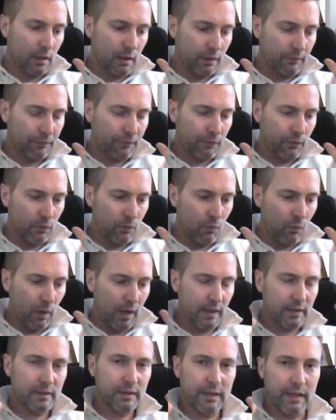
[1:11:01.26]
If you
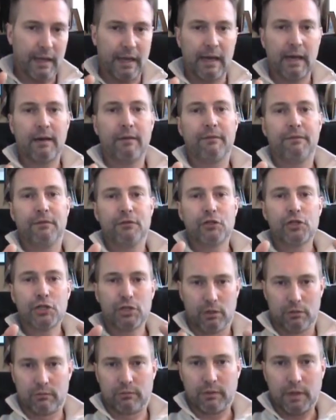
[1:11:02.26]
want to have
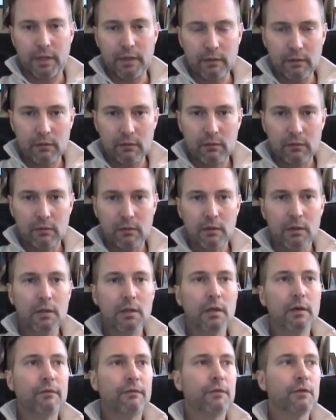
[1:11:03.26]
children,
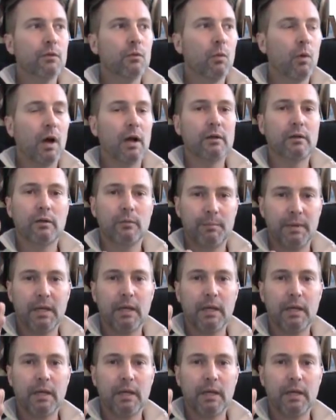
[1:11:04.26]
if you want to